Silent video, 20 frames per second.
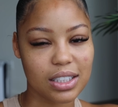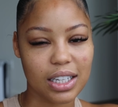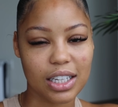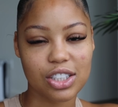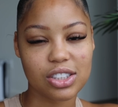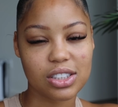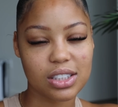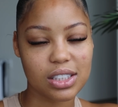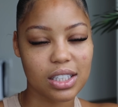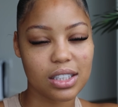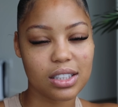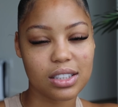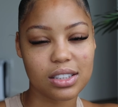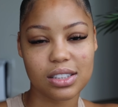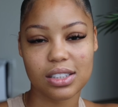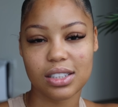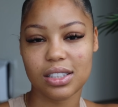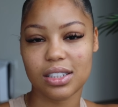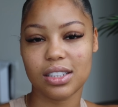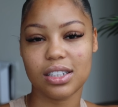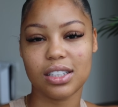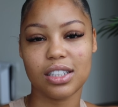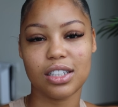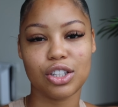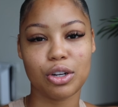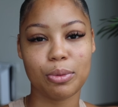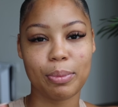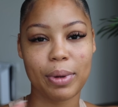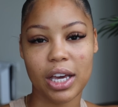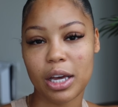Like your skin looks good,
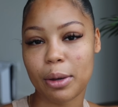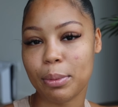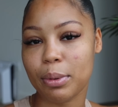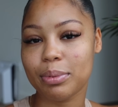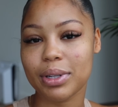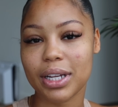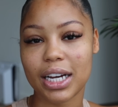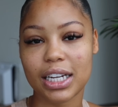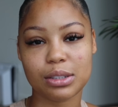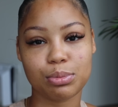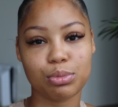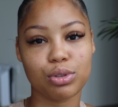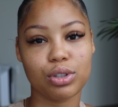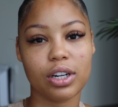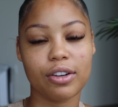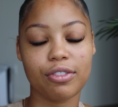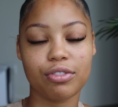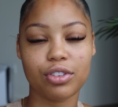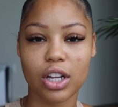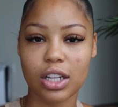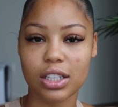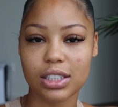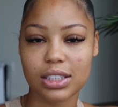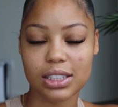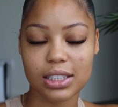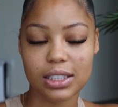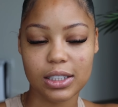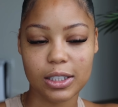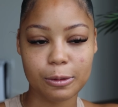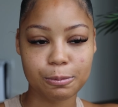your makeup applies more
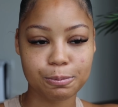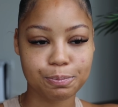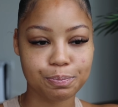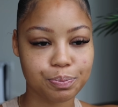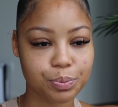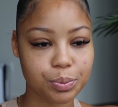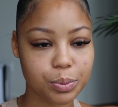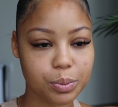flawlessly.